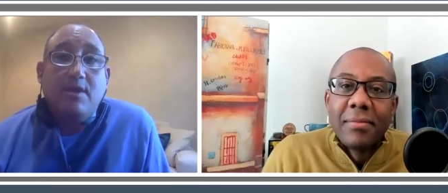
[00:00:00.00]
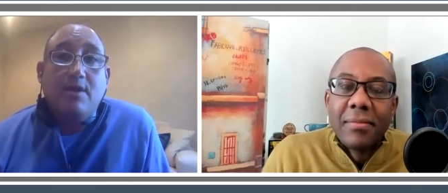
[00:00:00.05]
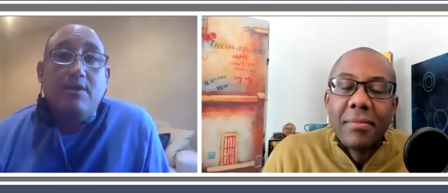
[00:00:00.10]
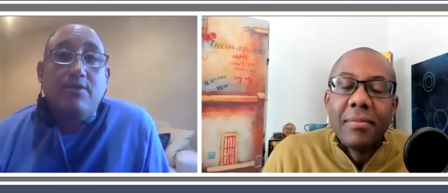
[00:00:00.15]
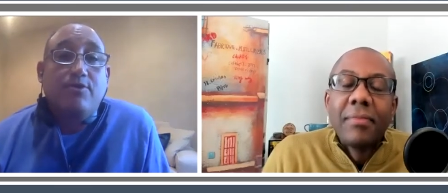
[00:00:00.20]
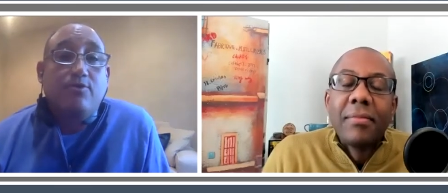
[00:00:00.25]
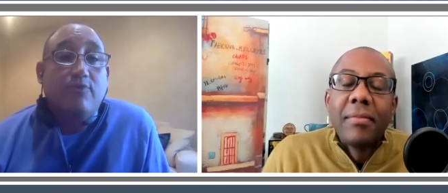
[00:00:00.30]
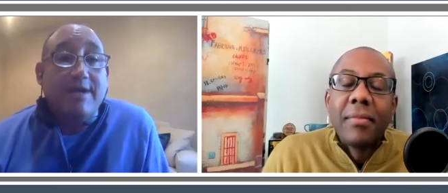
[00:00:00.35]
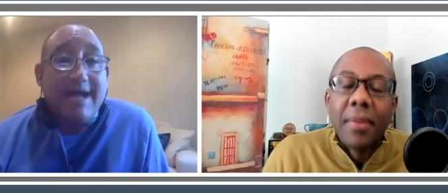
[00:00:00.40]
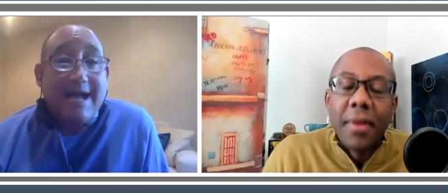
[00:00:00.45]

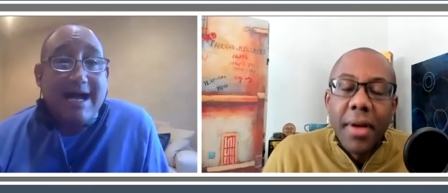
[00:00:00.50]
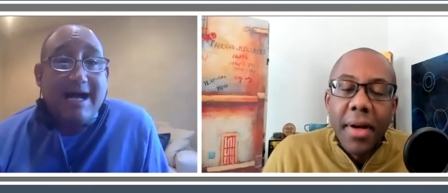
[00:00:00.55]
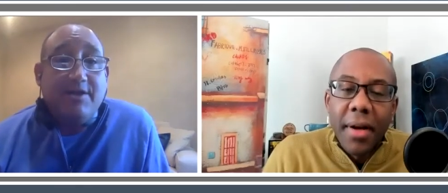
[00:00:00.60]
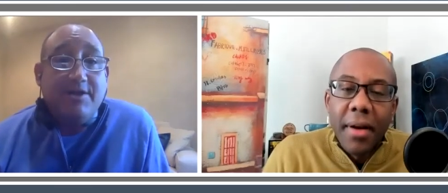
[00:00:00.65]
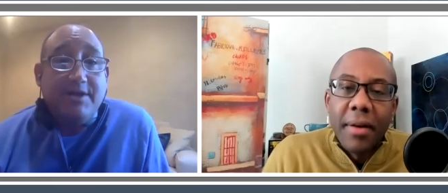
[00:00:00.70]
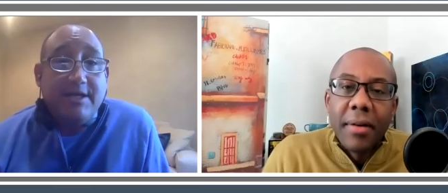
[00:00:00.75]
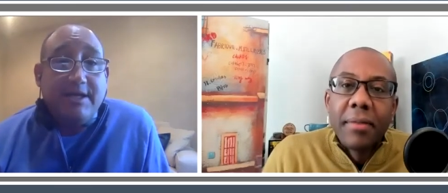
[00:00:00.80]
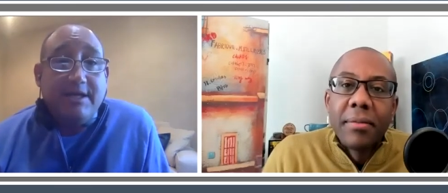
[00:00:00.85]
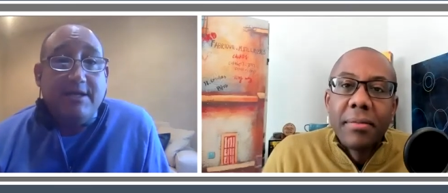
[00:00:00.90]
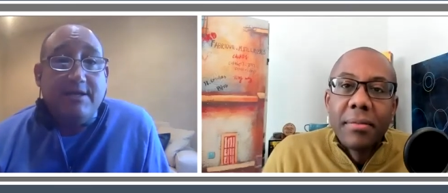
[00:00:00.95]
Speaker 1: The
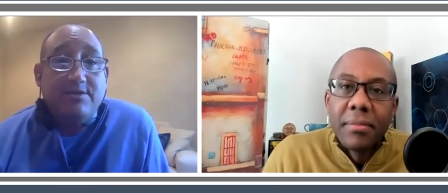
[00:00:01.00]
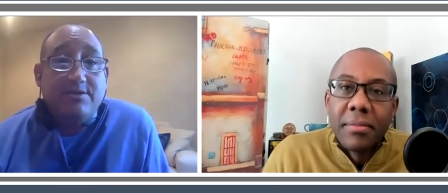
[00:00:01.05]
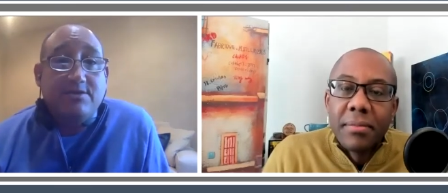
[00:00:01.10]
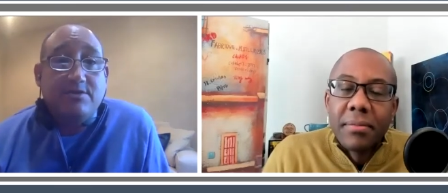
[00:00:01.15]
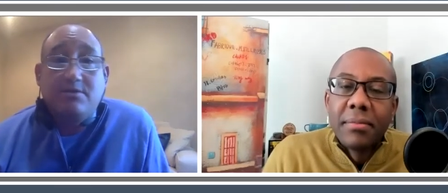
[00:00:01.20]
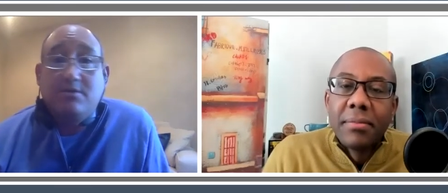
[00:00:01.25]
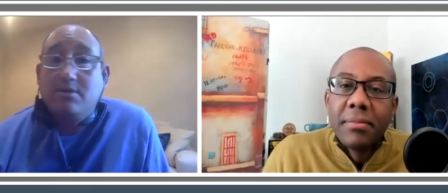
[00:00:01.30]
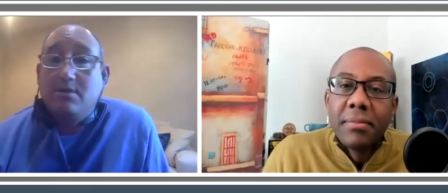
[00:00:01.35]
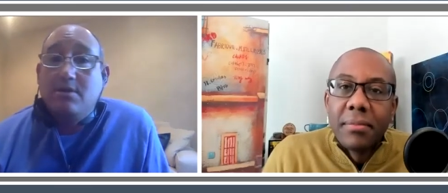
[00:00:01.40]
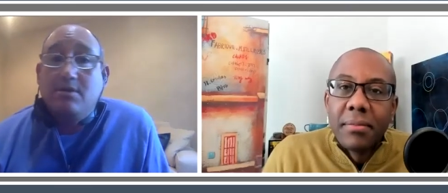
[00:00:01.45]
reality
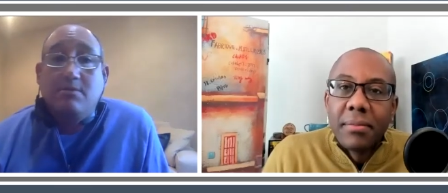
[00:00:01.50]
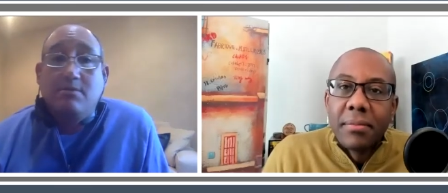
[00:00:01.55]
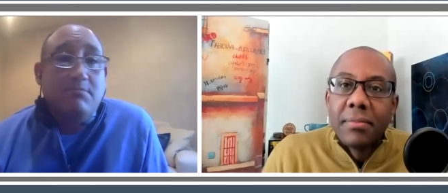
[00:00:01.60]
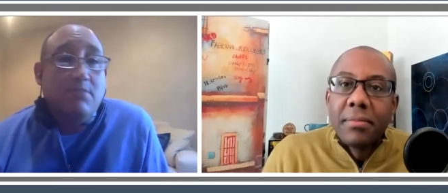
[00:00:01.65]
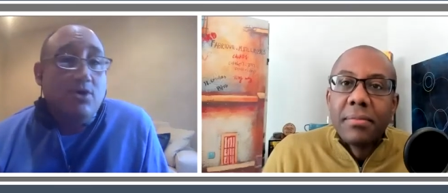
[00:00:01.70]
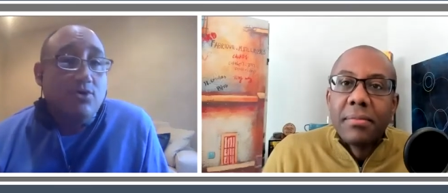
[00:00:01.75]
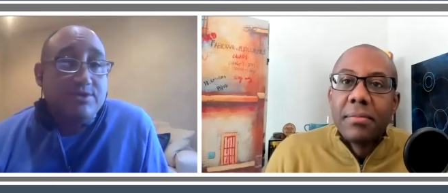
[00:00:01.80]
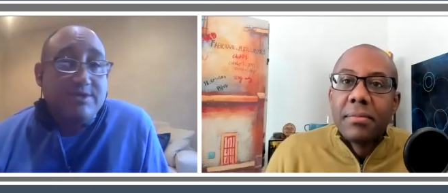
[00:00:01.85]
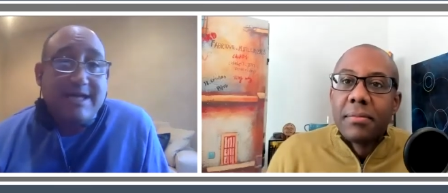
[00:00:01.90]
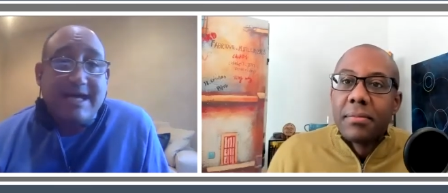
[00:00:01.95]
is,
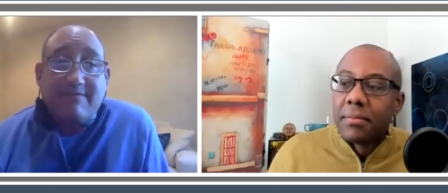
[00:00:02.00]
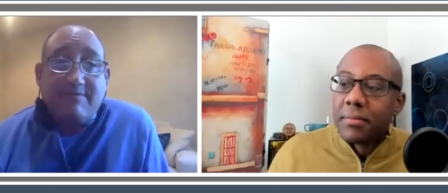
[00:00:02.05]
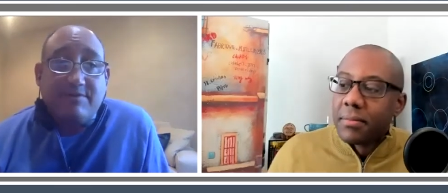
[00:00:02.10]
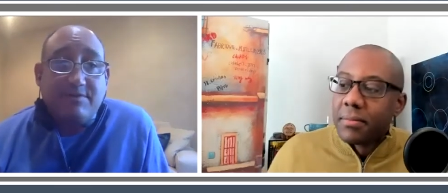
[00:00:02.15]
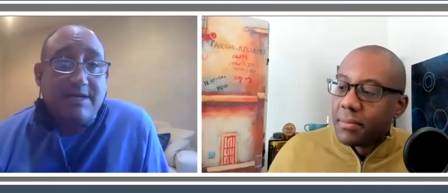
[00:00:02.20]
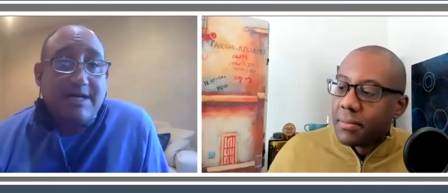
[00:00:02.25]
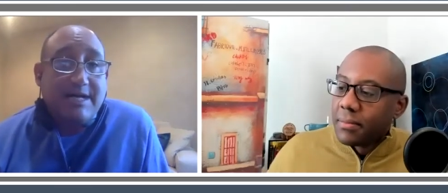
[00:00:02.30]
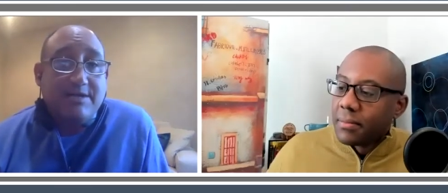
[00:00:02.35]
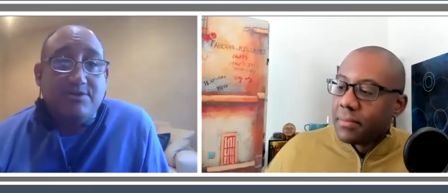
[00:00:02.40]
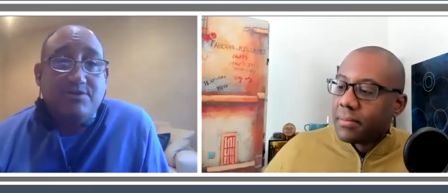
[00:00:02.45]
most
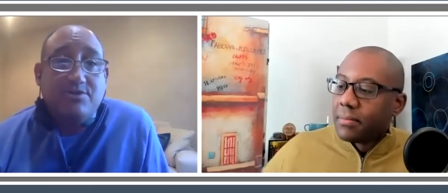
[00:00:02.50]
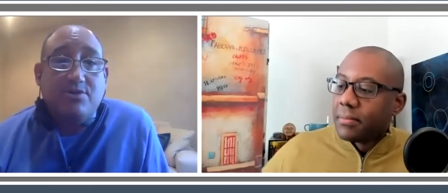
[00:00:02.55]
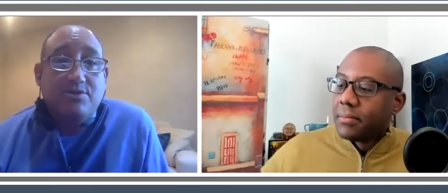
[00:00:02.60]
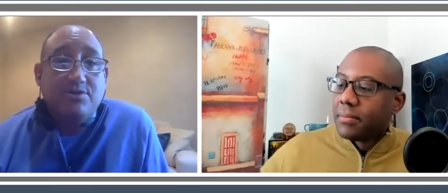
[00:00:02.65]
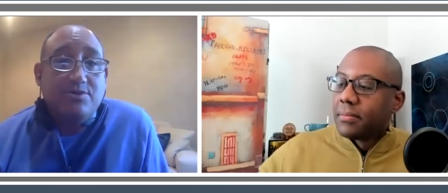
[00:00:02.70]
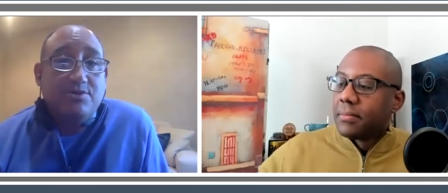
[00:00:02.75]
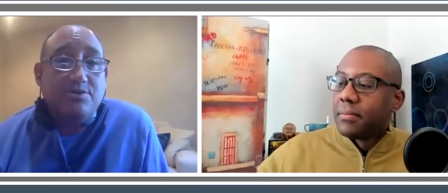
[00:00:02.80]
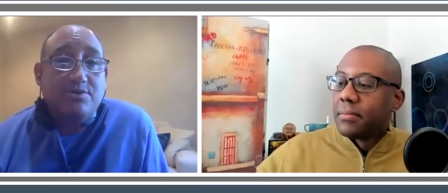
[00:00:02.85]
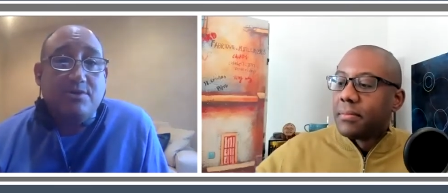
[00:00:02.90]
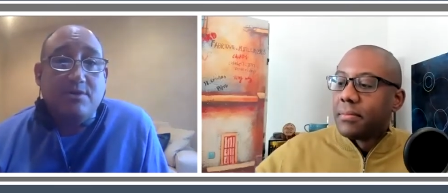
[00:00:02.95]

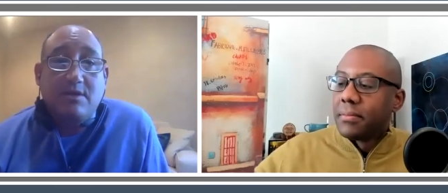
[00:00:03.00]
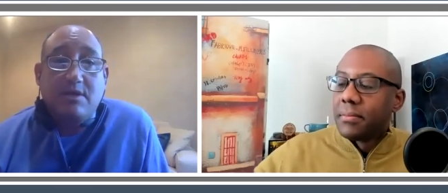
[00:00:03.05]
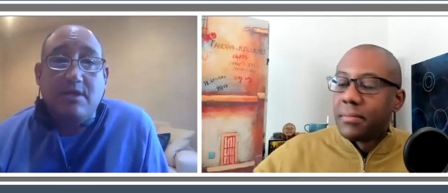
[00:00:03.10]
advertisers